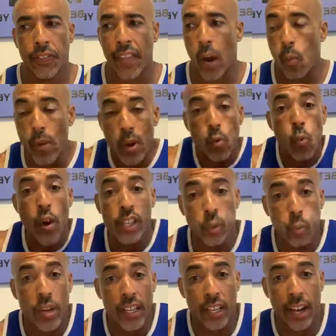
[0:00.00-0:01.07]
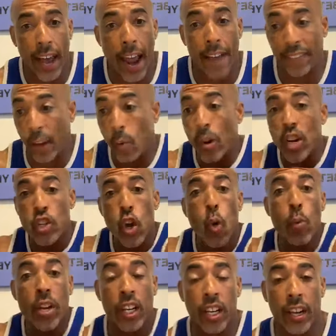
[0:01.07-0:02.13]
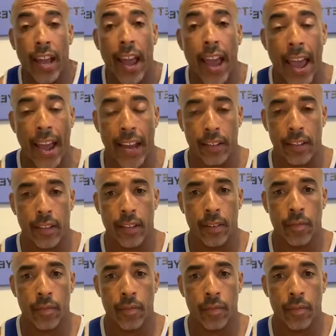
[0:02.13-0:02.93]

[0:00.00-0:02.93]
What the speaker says: that we wish we could have, that we know we could have had,